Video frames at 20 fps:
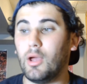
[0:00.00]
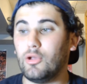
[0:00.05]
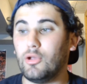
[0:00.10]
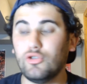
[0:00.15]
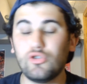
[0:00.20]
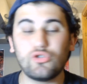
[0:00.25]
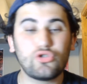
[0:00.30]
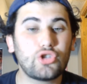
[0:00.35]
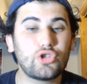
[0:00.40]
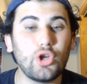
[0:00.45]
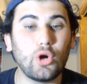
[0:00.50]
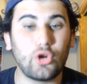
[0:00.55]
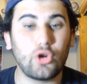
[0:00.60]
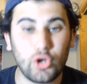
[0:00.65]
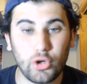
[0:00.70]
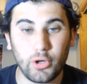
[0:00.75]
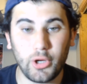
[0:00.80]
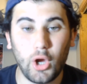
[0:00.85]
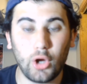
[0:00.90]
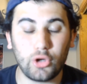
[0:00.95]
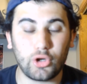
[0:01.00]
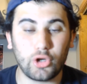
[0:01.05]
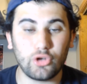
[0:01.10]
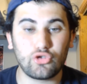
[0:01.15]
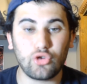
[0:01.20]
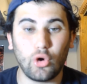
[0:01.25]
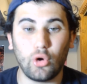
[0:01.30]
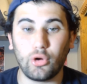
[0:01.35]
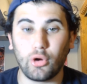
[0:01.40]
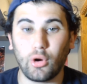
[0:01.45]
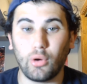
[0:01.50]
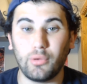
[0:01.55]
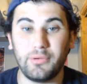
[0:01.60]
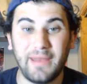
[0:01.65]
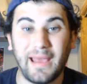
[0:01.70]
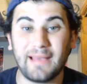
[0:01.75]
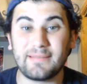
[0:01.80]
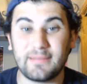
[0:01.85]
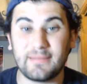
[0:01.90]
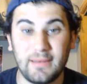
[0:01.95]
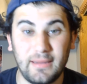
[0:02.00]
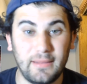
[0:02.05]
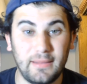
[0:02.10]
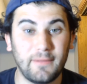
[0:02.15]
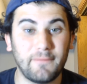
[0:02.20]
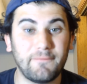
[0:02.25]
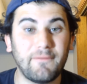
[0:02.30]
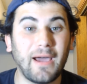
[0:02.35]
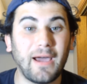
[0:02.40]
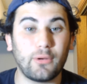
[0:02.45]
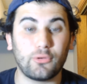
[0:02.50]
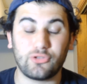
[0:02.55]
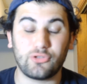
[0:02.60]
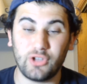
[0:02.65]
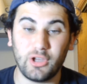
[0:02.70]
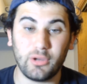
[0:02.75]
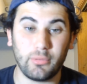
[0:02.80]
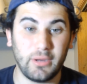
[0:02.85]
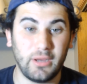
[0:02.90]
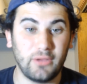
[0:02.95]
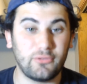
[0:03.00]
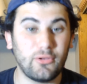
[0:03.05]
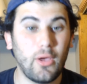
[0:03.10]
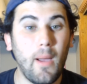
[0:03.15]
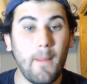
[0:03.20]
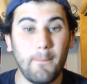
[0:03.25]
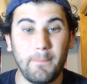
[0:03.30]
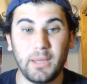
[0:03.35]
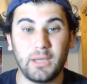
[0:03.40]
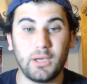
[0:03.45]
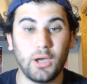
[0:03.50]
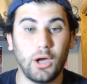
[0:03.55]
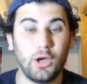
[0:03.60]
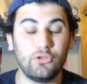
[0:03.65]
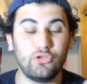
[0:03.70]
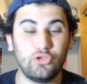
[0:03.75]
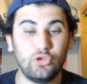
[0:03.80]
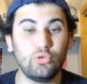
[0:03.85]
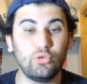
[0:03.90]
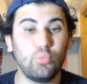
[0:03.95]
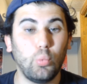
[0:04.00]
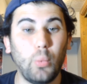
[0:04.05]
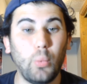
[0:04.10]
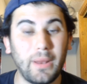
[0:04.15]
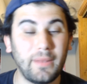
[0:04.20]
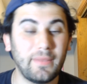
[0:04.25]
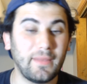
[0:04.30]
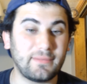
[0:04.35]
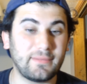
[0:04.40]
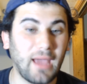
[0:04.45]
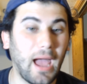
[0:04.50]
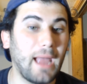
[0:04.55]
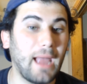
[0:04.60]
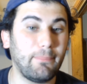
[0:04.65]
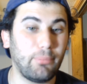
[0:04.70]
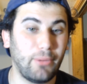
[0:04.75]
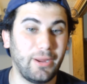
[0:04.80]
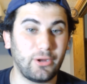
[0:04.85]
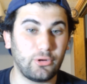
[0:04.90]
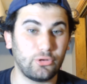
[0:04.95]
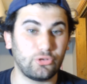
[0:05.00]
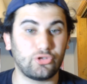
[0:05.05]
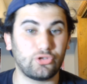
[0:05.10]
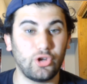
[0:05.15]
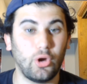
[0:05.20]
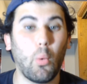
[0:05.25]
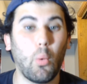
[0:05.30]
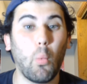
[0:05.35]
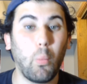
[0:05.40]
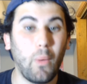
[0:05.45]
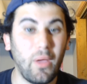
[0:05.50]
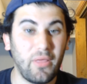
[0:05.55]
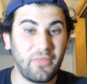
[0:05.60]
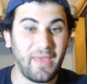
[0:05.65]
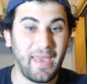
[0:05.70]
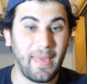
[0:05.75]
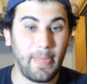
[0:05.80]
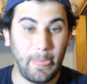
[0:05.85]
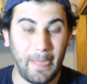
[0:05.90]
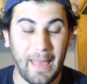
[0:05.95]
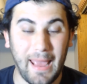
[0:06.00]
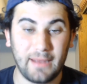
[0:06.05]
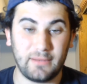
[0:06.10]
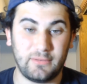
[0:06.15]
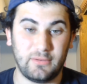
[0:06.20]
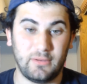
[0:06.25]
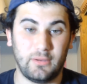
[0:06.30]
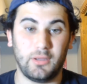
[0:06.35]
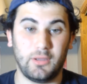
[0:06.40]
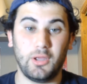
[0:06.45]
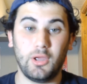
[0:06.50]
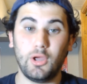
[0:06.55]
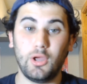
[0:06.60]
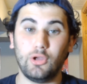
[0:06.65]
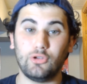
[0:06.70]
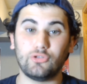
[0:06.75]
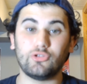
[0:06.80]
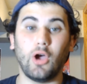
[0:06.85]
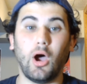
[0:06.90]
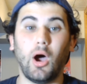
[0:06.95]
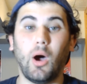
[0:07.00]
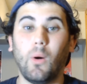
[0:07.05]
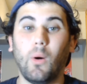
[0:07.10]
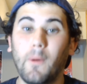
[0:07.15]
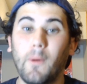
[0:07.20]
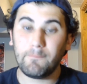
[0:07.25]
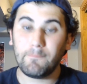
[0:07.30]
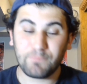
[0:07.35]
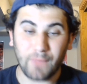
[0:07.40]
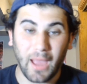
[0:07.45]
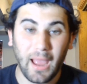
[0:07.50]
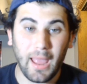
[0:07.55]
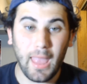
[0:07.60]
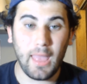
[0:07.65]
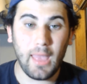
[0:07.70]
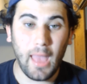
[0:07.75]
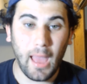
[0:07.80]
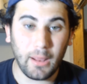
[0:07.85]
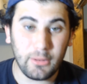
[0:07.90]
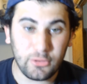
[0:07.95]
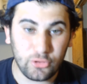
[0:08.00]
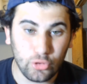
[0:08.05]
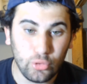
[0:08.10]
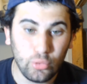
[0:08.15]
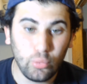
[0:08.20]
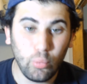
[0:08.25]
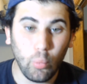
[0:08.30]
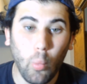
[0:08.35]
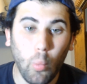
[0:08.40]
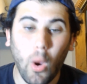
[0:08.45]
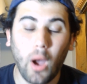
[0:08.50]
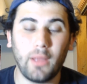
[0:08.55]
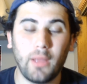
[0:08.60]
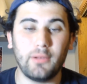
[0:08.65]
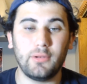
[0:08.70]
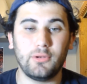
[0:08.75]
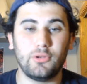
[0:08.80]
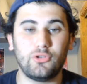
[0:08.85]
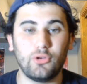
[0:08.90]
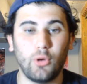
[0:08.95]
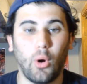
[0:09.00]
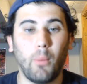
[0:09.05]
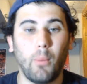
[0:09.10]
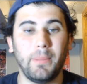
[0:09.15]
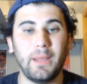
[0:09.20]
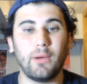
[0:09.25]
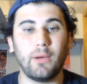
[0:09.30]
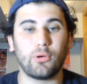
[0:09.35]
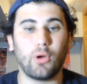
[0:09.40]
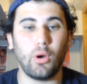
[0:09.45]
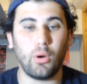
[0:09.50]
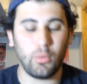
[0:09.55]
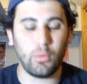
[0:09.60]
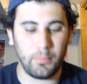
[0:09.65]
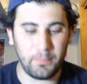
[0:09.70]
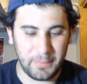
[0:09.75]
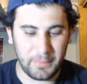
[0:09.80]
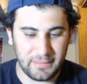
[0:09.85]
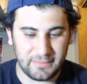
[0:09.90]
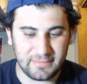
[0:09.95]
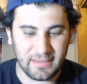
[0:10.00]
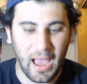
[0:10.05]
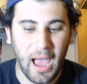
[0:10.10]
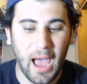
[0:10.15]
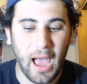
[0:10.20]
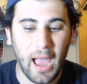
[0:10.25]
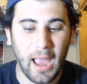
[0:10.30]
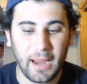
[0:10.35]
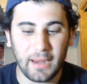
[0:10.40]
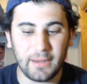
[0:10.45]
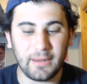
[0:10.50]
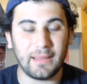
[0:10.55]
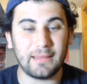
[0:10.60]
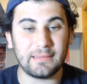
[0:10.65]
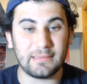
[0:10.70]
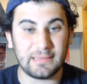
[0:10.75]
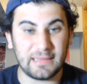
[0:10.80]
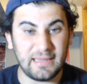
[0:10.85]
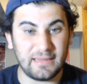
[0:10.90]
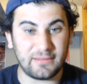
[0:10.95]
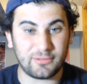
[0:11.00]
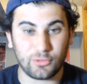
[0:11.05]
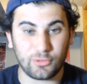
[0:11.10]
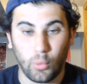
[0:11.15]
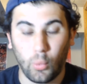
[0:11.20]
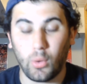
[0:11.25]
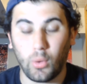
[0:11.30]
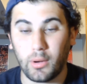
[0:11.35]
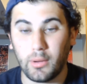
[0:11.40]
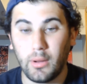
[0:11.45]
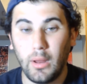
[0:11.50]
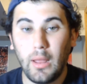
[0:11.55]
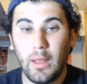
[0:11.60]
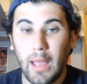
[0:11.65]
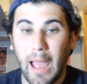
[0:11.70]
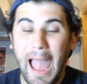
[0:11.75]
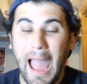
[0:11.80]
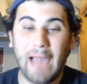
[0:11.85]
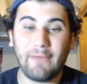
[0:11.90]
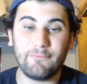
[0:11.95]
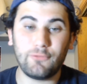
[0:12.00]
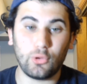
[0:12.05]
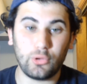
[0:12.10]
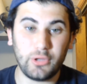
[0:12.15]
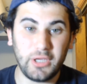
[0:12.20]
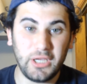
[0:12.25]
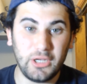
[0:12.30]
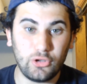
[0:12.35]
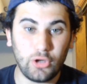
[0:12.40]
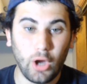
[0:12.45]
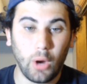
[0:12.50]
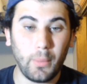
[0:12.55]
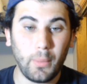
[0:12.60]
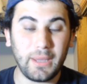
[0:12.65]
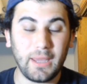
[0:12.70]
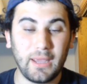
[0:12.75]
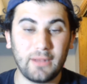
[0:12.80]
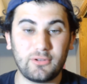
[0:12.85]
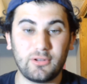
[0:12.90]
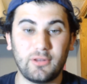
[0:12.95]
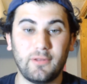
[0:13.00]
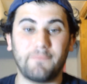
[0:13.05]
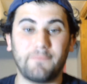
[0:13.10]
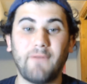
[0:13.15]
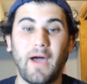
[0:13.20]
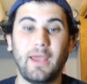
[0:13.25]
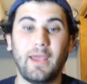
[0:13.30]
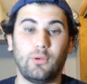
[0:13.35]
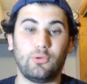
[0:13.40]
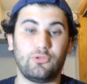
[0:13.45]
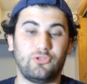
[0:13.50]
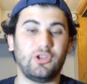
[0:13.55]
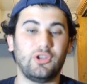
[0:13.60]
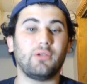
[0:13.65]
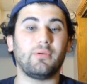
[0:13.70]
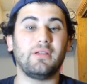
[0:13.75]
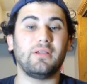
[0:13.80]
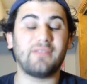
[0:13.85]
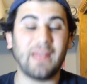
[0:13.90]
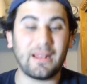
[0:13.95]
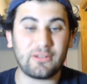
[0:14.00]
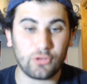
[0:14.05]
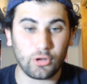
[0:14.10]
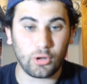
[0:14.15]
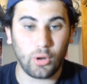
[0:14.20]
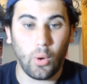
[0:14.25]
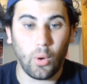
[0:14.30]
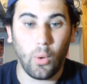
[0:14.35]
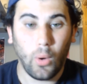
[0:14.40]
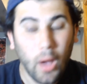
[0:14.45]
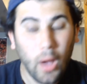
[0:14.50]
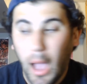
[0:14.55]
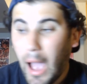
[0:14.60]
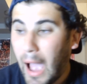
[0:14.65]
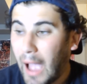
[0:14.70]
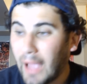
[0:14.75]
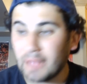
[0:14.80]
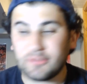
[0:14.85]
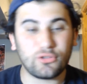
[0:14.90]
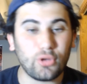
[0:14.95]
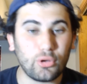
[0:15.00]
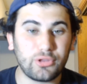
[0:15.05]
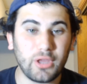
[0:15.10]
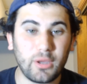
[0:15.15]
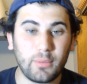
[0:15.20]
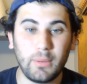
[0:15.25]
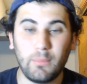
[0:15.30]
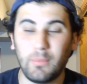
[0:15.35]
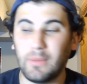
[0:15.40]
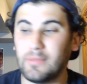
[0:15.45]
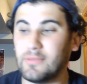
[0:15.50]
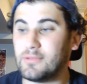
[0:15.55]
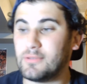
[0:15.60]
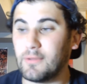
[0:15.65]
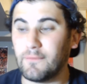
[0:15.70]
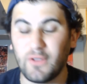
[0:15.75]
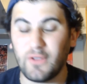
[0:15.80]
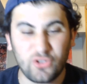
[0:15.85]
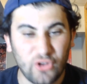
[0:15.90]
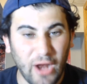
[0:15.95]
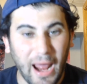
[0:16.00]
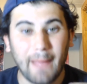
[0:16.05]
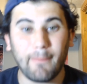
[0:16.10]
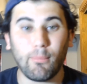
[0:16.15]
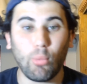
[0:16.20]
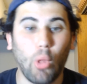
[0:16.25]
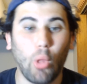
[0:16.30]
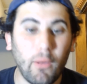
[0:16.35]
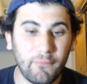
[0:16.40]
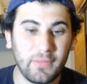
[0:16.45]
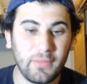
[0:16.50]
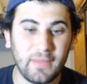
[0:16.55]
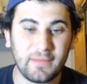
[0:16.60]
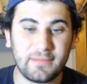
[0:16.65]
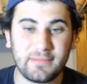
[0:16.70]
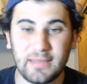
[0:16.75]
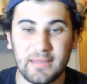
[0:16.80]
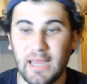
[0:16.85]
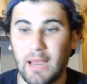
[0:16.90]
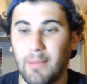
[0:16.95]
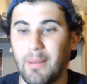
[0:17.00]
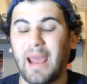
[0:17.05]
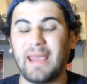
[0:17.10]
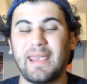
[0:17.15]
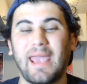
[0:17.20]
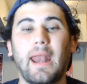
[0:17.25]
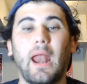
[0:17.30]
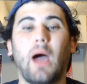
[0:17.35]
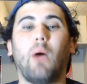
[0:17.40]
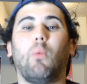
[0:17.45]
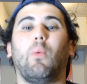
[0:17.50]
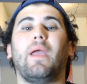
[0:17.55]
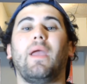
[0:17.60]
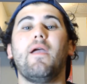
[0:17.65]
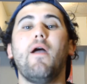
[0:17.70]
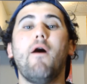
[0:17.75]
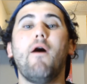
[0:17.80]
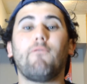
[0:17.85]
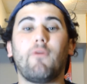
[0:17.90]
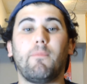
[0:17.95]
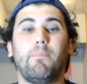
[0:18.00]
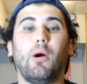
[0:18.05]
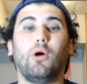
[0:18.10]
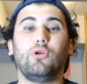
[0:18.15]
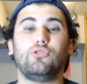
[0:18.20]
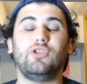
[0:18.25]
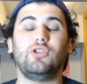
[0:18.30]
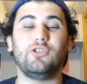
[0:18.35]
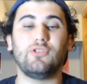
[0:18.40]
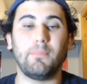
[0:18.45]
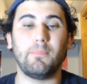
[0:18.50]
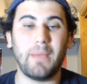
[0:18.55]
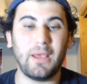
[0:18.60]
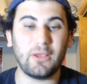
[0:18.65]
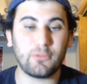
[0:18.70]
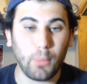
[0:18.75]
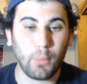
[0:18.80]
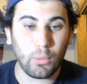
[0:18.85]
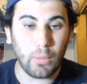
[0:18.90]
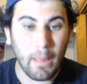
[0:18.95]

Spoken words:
You still control your own destiny in the final series because you win the tiebreaker still with Atlanta. So I do want to be able to be tied at least or have the lead going into the final series. That's the goal. I still think we win this division. I'm loving this team, and I cannot wait for postseason baseball.